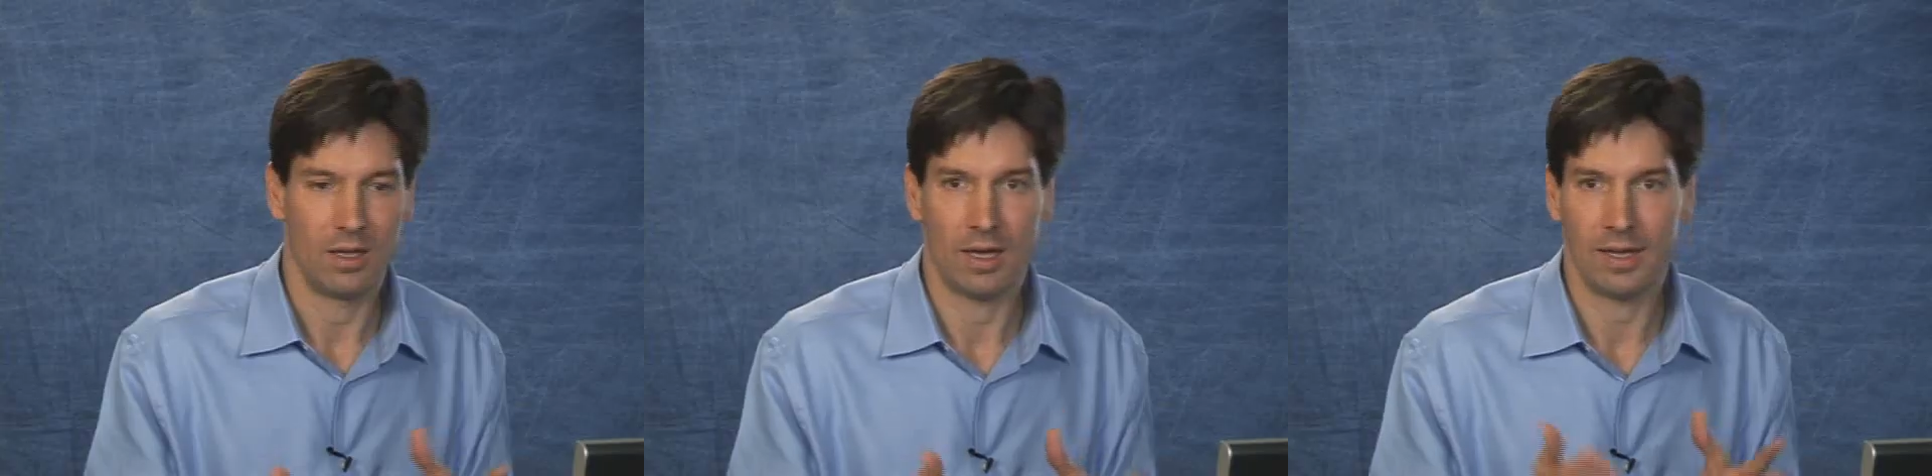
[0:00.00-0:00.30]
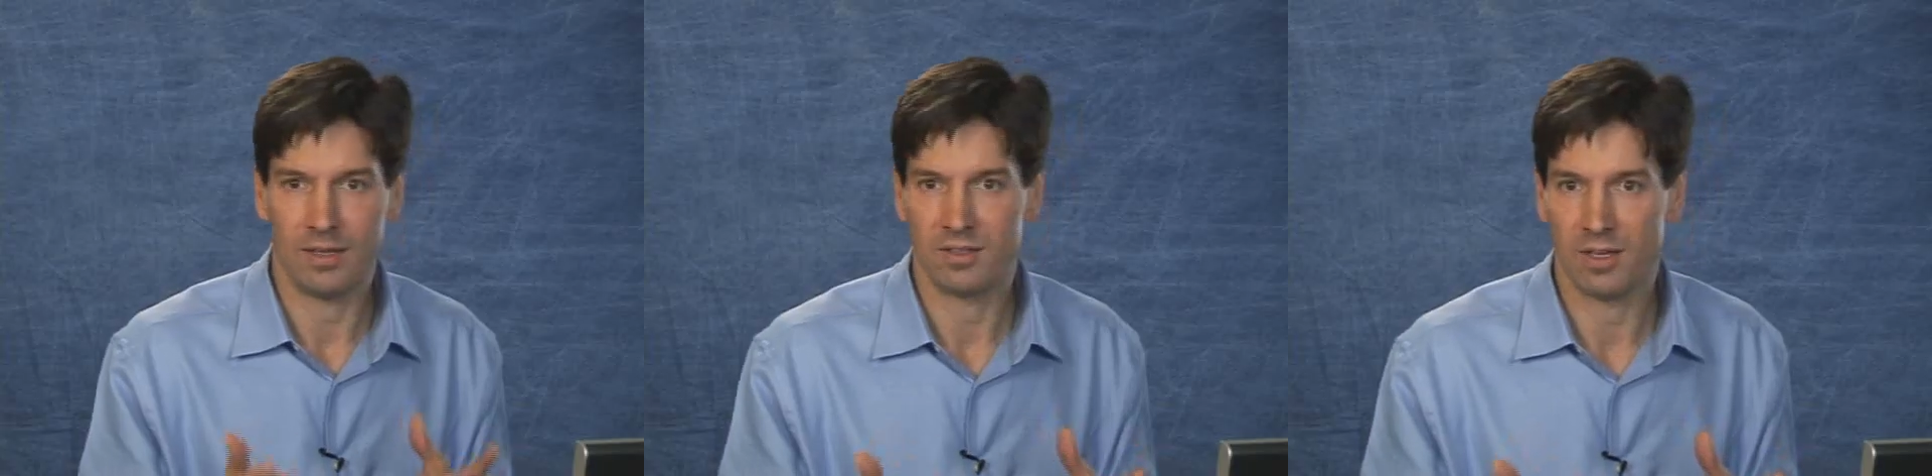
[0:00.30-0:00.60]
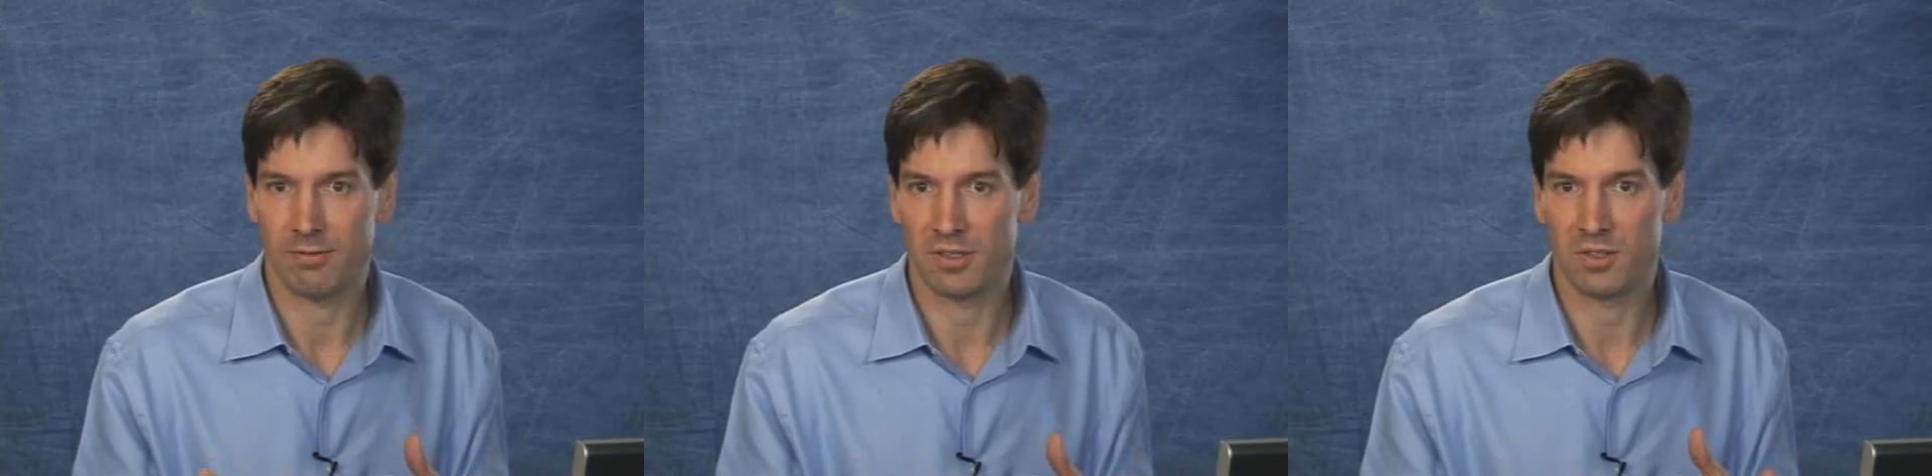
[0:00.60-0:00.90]

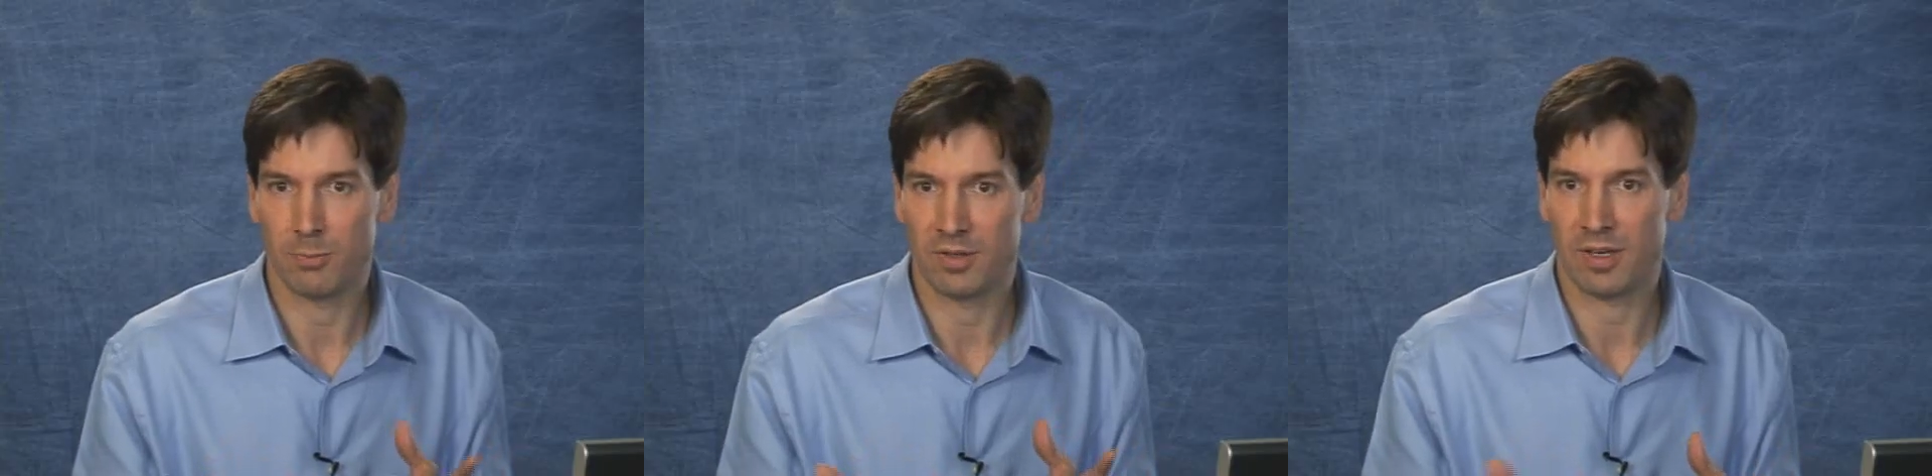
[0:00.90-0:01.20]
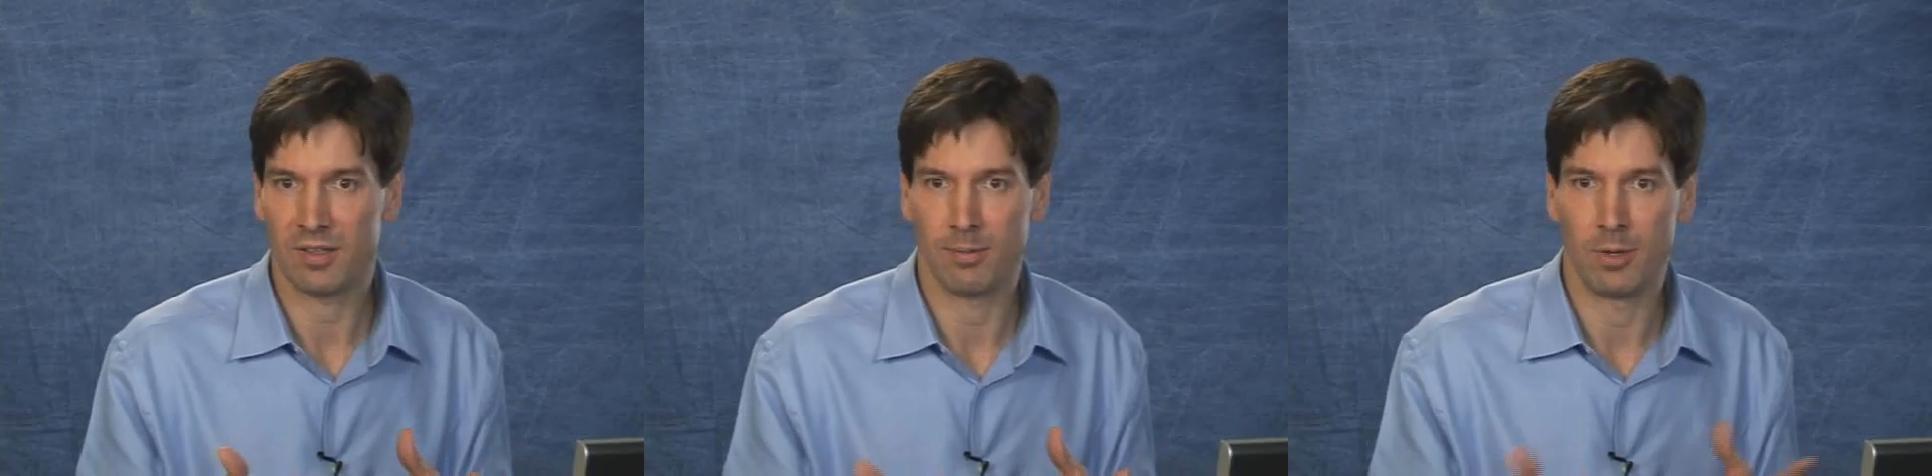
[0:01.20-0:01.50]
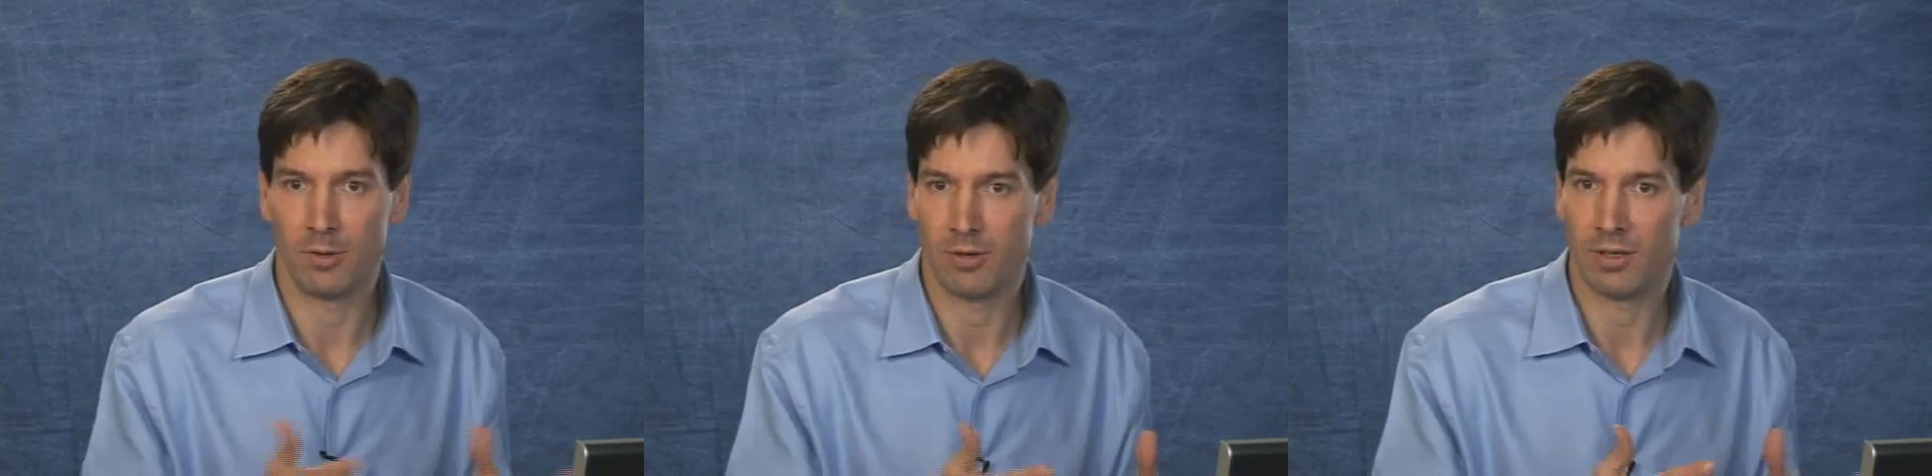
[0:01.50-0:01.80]
IE7's protected
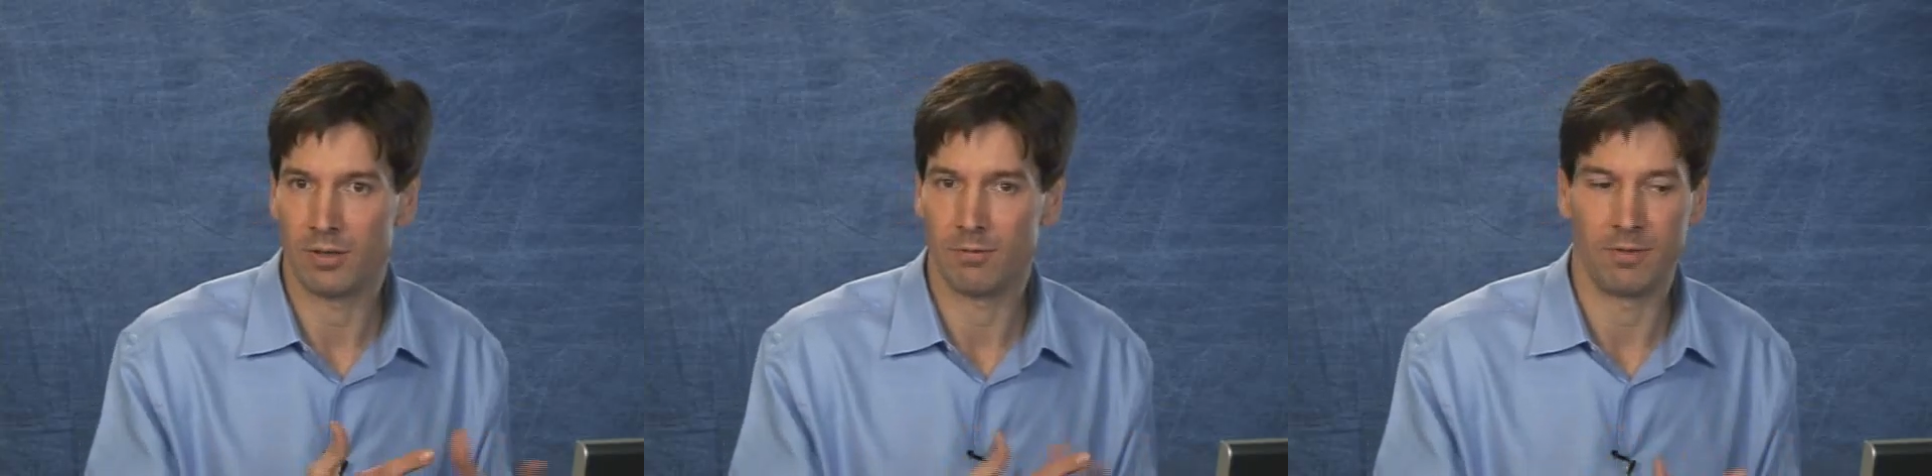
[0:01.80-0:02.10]
mode in